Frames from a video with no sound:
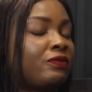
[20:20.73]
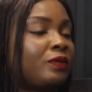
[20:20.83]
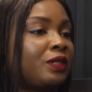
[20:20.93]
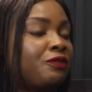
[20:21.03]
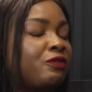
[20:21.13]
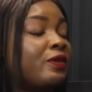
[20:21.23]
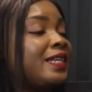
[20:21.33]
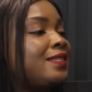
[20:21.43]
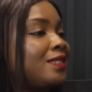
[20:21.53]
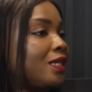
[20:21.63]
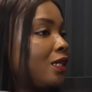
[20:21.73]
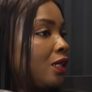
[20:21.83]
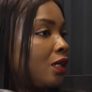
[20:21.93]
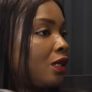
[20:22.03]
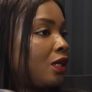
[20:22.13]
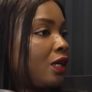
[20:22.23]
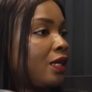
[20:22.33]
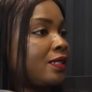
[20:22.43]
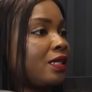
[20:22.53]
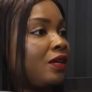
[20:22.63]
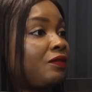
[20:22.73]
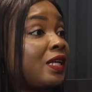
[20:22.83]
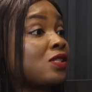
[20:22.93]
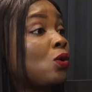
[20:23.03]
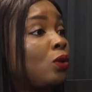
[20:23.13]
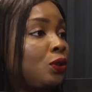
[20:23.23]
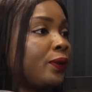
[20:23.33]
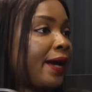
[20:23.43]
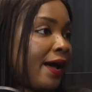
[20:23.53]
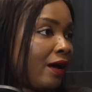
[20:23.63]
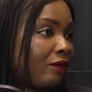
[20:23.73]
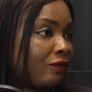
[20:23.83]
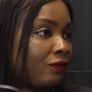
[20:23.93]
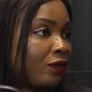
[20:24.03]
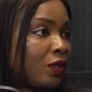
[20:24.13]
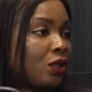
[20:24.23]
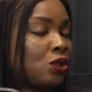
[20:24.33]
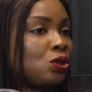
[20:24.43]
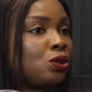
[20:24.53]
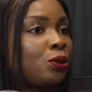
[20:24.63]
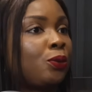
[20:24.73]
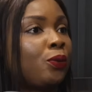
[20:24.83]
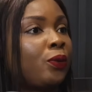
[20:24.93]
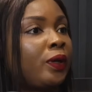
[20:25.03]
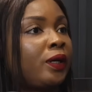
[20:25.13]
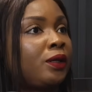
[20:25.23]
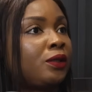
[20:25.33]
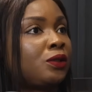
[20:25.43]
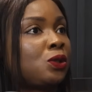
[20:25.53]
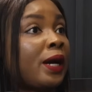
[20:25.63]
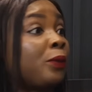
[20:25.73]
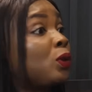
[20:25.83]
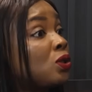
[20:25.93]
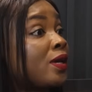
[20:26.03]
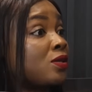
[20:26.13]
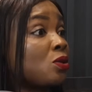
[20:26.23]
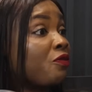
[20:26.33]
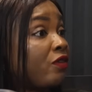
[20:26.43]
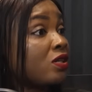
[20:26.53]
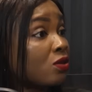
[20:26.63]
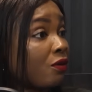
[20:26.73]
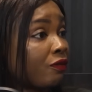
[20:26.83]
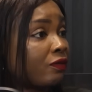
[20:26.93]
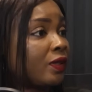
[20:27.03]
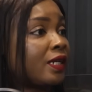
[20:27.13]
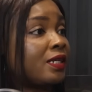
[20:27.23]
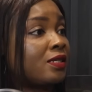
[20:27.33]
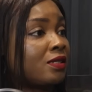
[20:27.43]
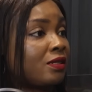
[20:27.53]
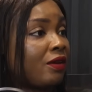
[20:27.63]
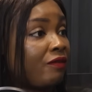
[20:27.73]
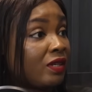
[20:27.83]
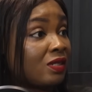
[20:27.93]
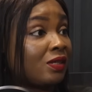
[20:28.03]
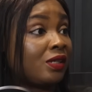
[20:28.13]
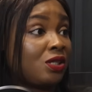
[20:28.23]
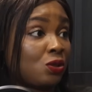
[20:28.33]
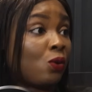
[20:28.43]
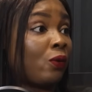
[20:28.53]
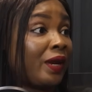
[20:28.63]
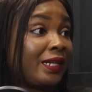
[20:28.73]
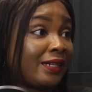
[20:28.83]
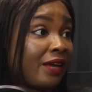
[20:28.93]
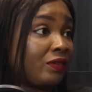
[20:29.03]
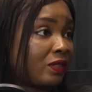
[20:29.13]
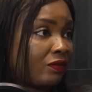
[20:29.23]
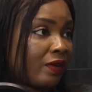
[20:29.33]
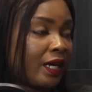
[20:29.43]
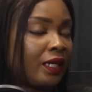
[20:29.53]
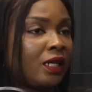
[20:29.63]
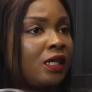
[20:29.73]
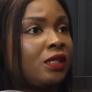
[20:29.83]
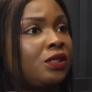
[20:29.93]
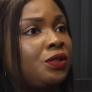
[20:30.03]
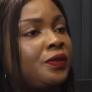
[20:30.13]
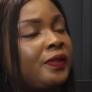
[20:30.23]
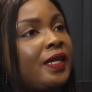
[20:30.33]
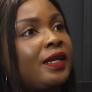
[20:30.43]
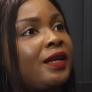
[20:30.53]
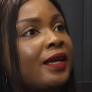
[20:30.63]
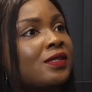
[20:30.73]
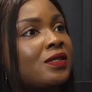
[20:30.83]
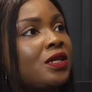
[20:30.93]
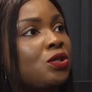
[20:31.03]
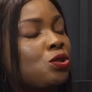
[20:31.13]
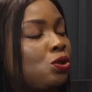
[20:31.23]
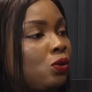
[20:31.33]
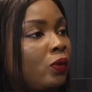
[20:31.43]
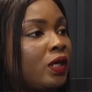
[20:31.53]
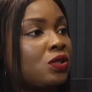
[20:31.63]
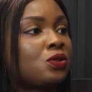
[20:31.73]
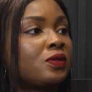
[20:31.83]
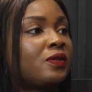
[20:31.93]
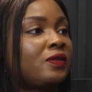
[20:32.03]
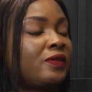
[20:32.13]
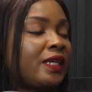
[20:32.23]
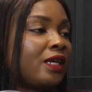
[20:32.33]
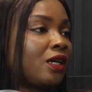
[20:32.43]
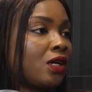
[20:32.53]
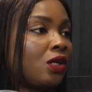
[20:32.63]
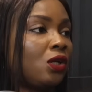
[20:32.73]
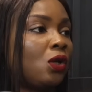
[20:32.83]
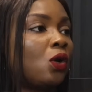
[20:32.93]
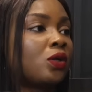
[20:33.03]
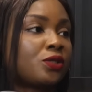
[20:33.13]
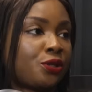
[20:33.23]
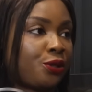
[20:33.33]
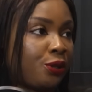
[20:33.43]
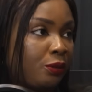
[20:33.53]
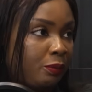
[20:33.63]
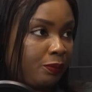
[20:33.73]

frenzy is if that's all you have. So I want to assume first off that this investor is already diversified. Then the next thing to do is to think long term.